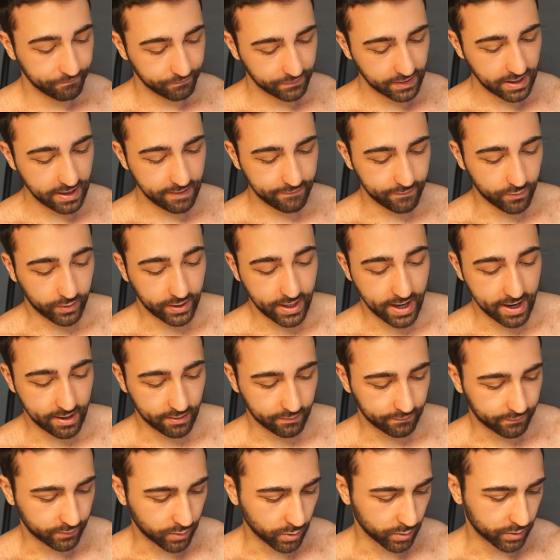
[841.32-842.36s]
if you can,
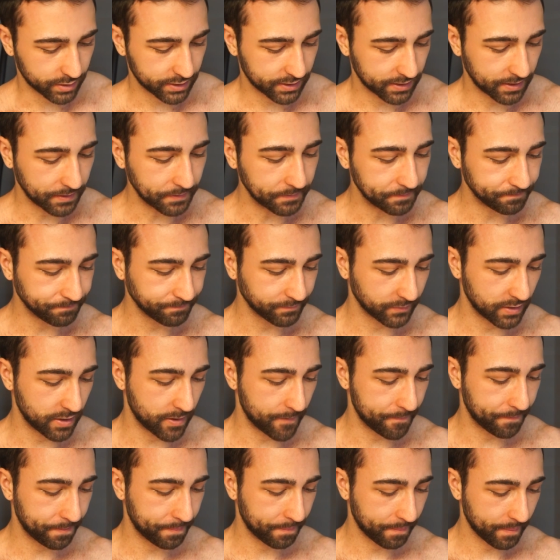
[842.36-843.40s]
of course.
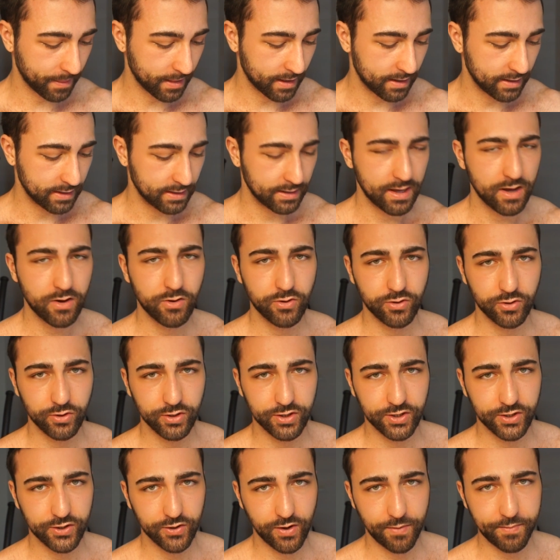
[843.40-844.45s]
No, and
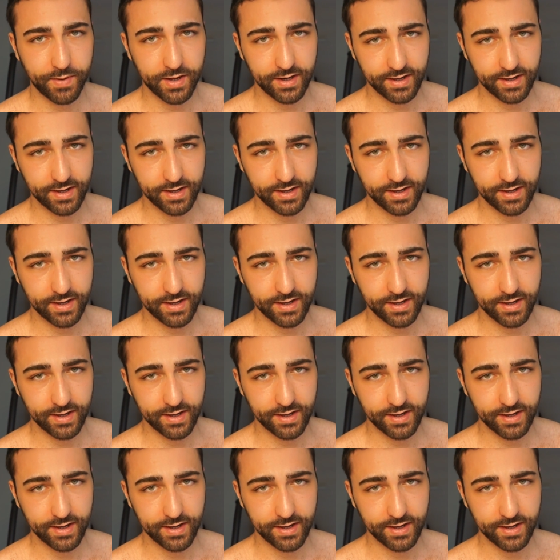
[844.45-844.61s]
also,